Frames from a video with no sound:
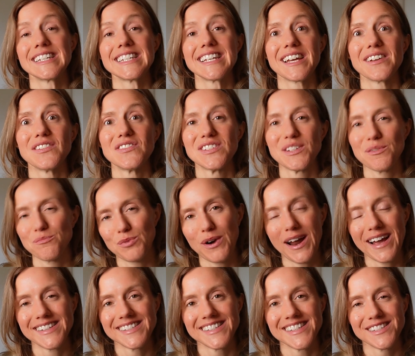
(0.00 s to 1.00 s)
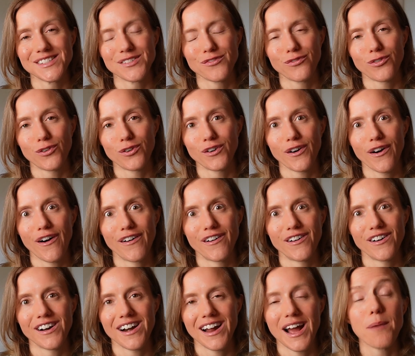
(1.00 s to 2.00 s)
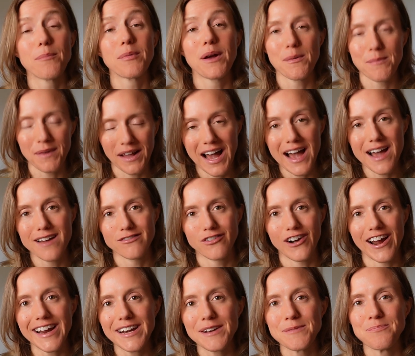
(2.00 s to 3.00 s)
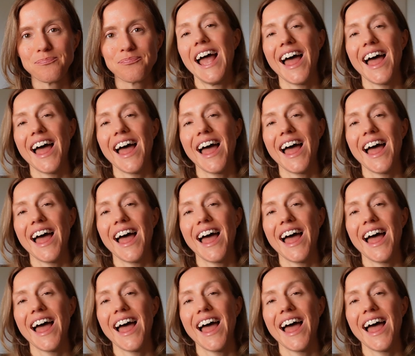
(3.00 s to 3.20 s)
to give some prizes for our upcoming Hive Ride.